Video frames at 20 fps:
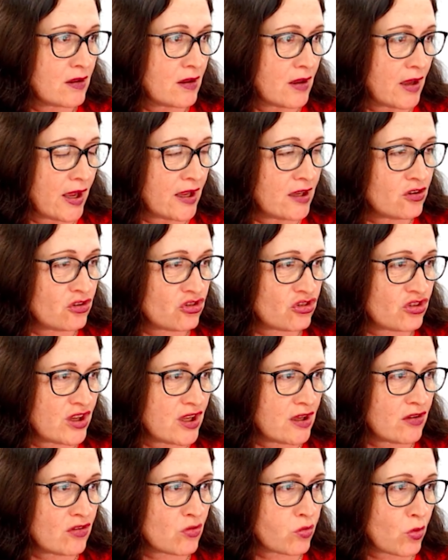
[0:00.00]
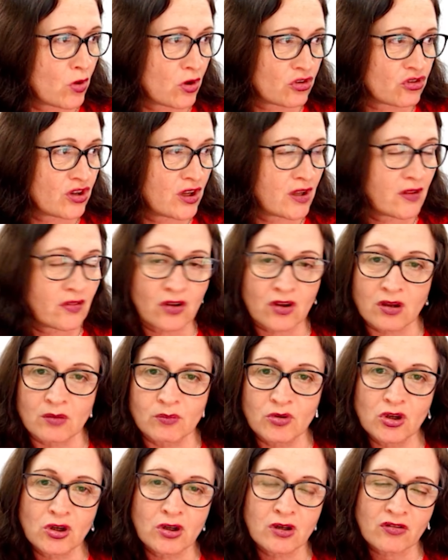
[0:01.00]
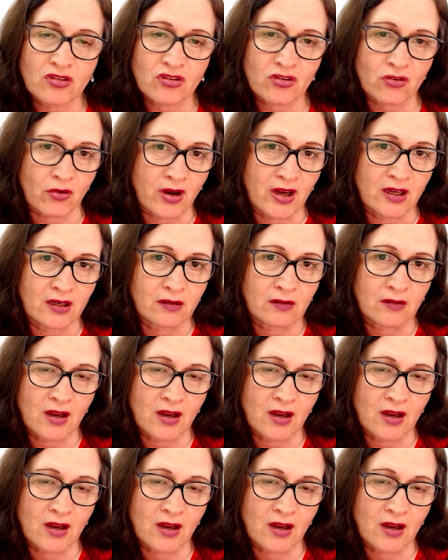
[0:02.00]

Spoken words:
and she is watching the computer screen,